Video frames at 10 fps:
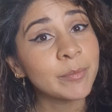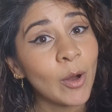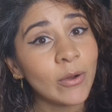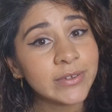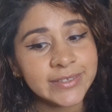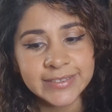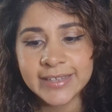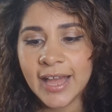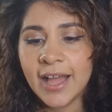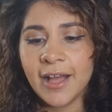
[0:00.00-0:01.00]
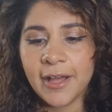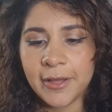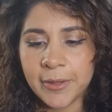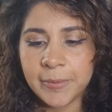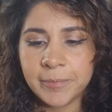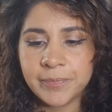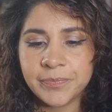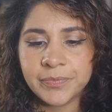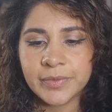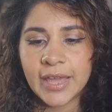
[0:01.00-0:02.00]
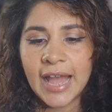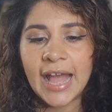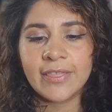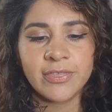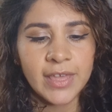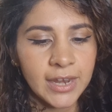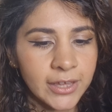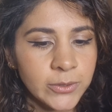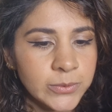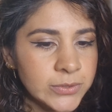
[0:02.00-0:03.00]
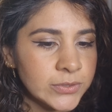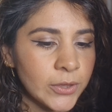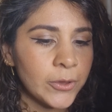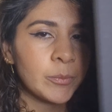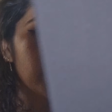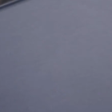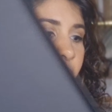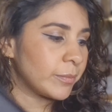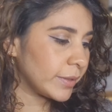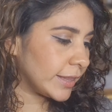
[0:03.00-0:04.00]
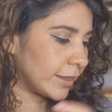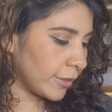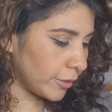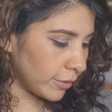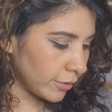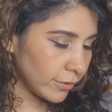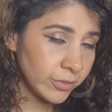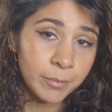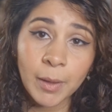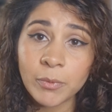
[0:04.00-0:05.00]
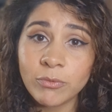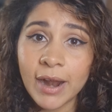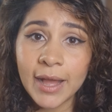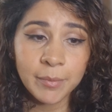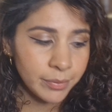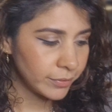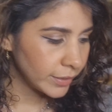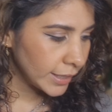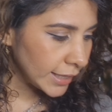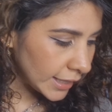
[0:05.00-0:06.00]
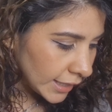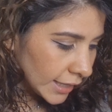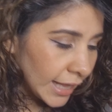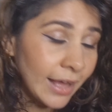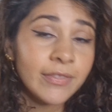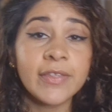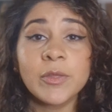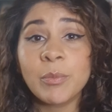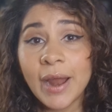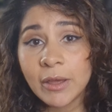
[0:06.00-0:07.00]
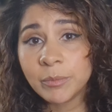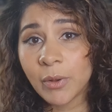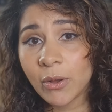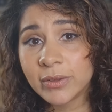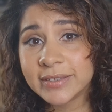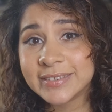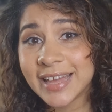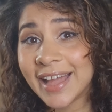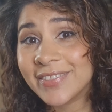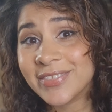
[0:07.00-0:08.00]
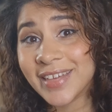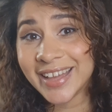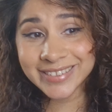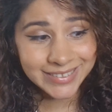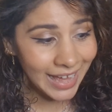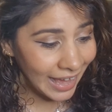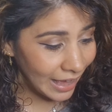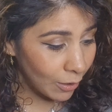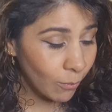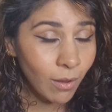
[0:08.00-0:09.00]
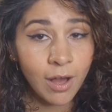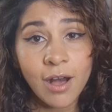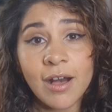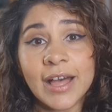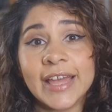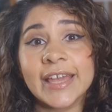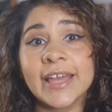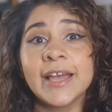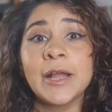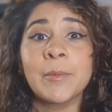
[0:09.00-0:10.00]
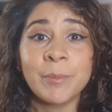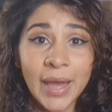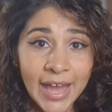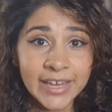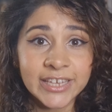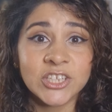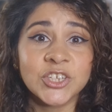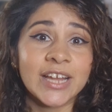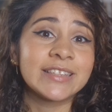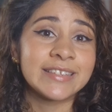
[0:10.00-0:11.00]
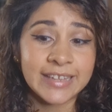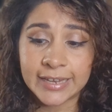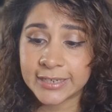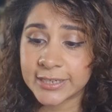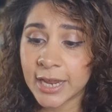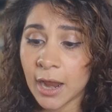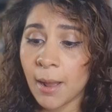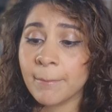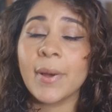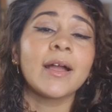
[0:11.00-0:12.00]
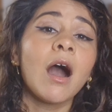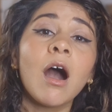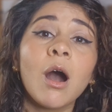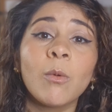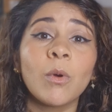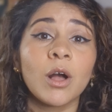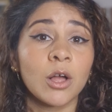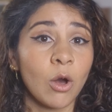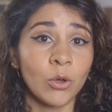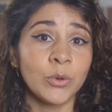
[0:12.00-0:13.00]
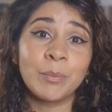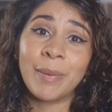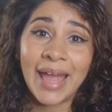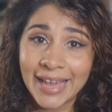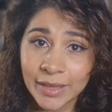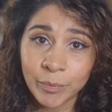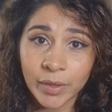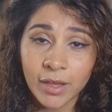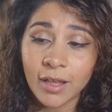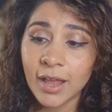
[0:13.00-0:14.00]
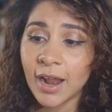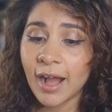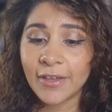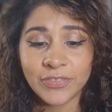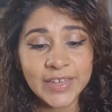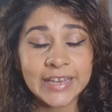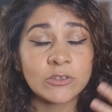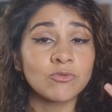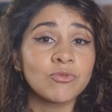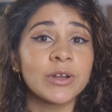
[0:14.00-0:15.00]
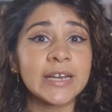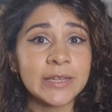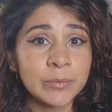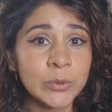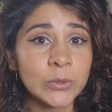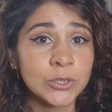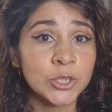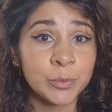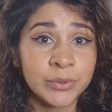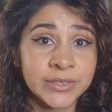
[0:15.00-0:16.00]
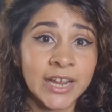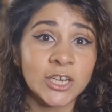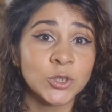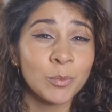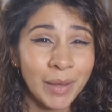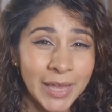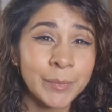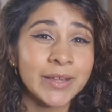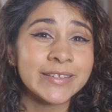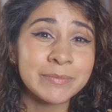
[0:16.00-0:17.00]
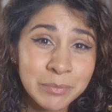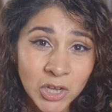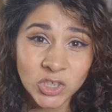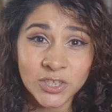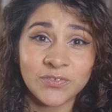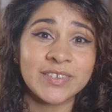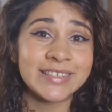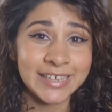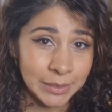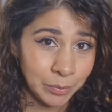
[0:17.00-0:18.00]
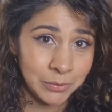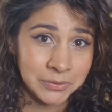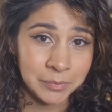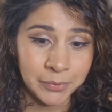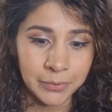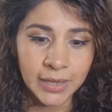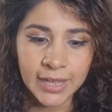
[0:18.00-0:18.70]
box, and then I also put them in the bubble wrap, and then the brown box. And that's how I package and send my artwork on paper. I think it's really important to protect your paper as much as physically possible.